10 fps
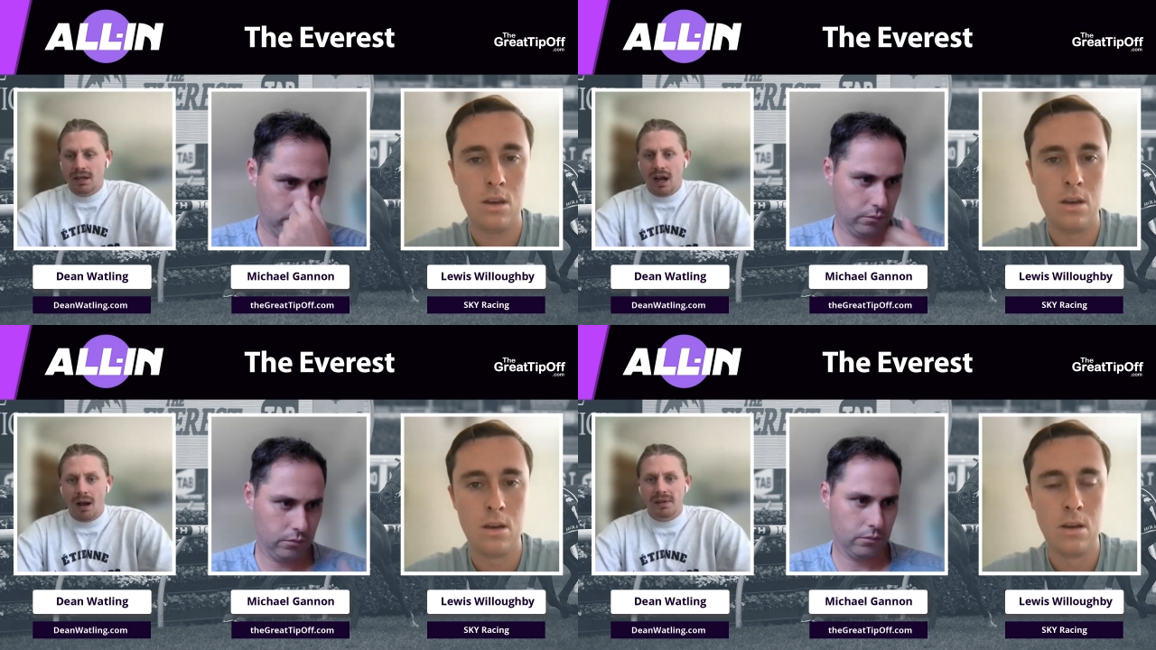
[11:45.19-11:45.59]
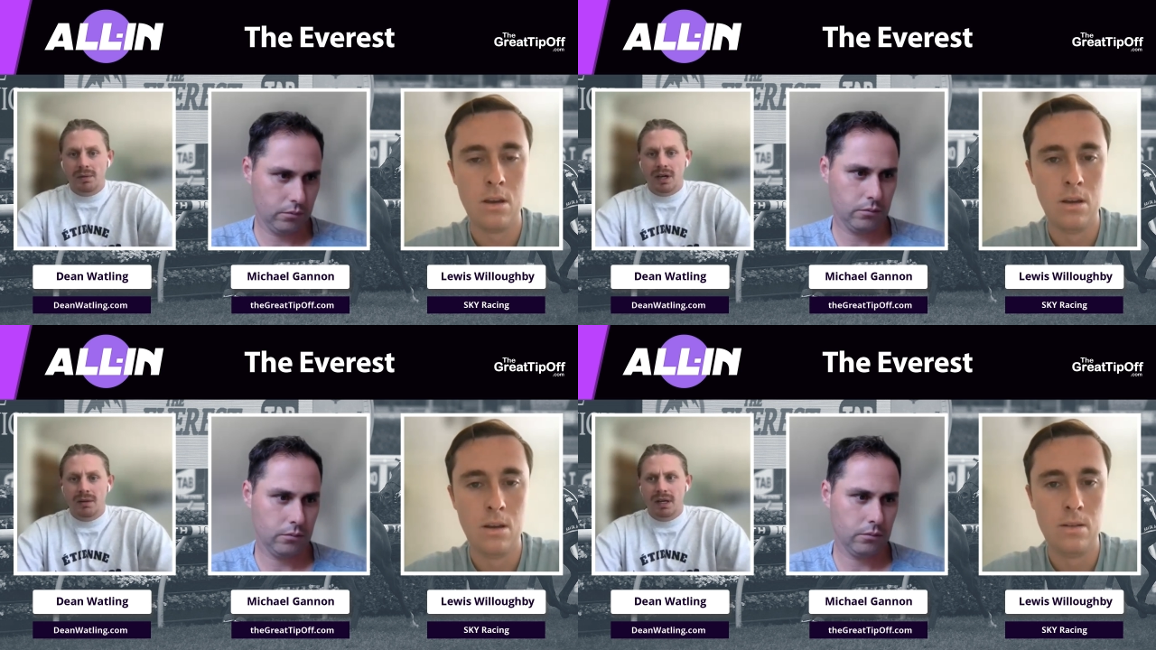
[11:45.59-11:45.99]
Speaker 1: Um, I
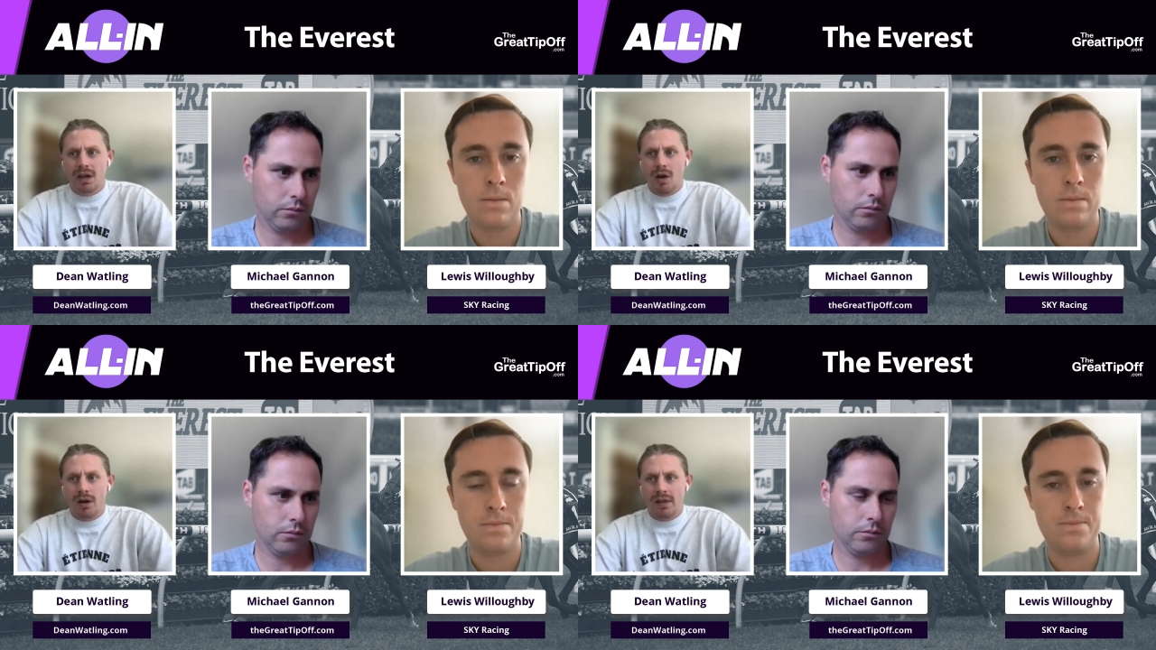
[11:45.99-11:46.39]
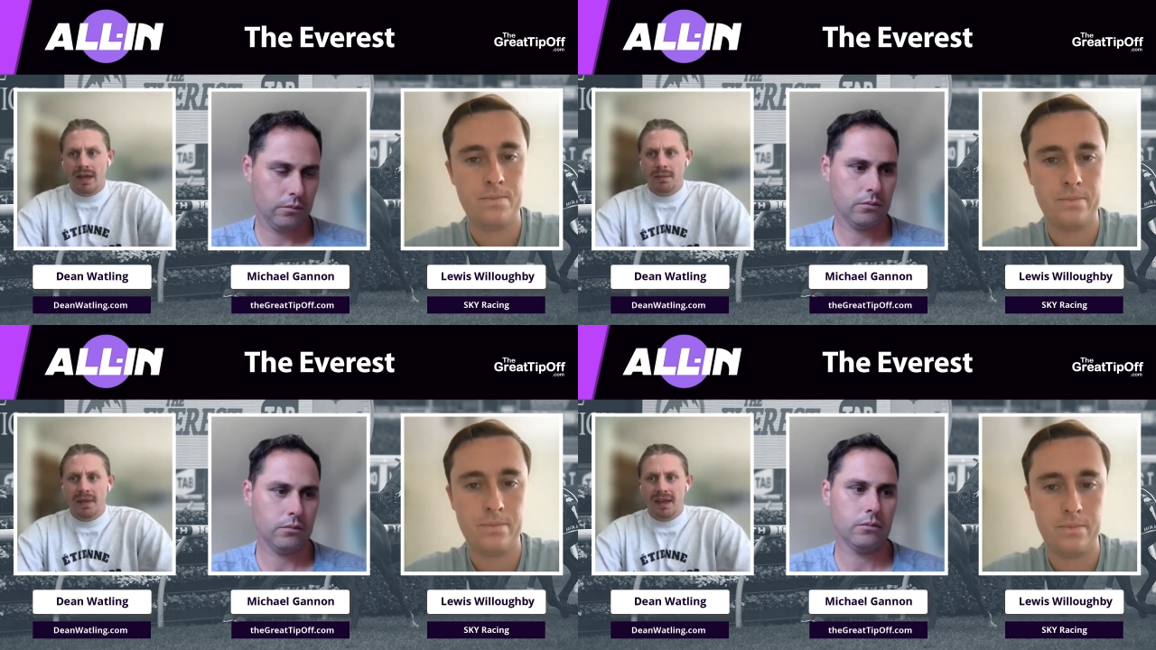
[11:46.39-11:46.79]
think we'll get a better guide on
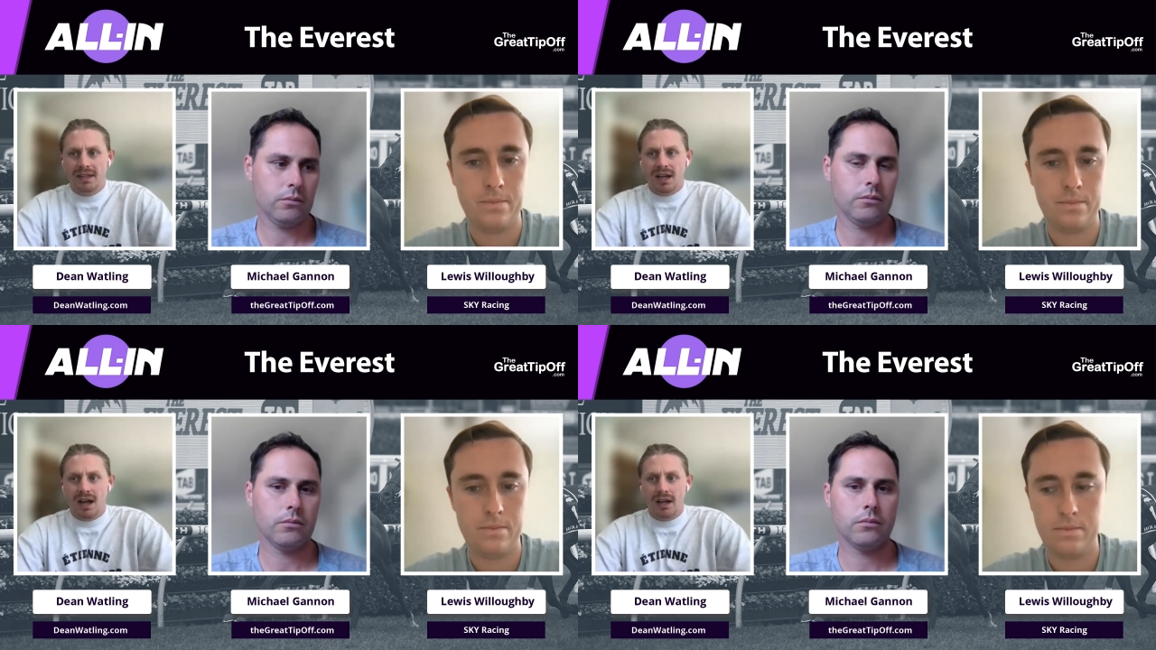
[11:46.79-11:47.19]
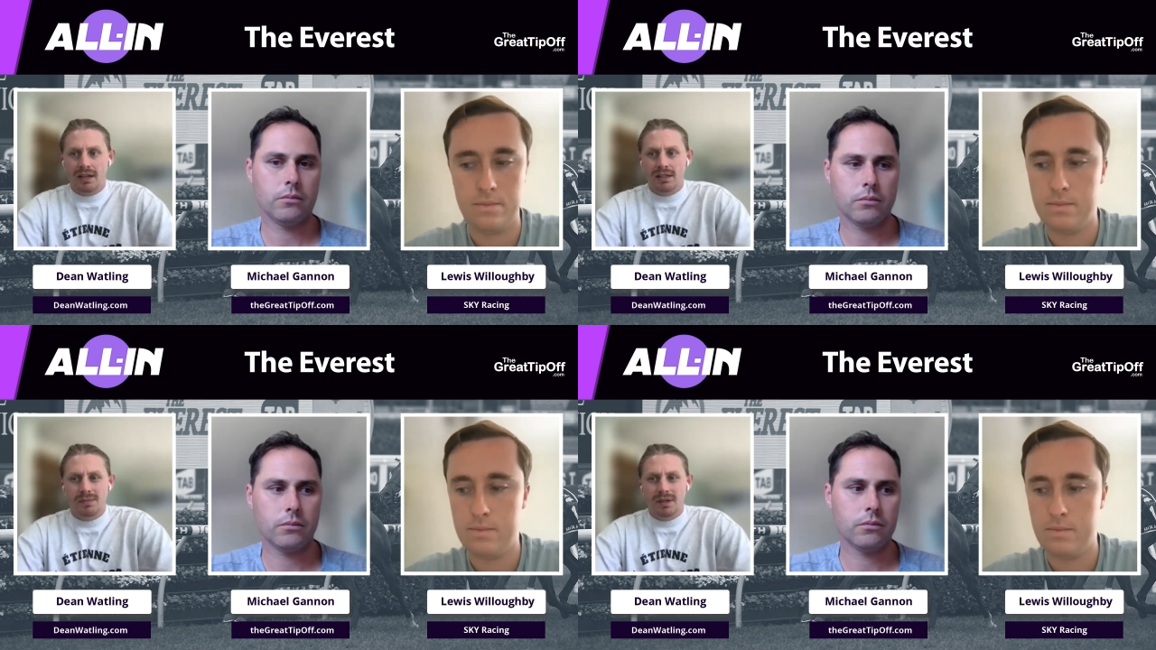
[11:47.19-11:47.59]
them and their targets.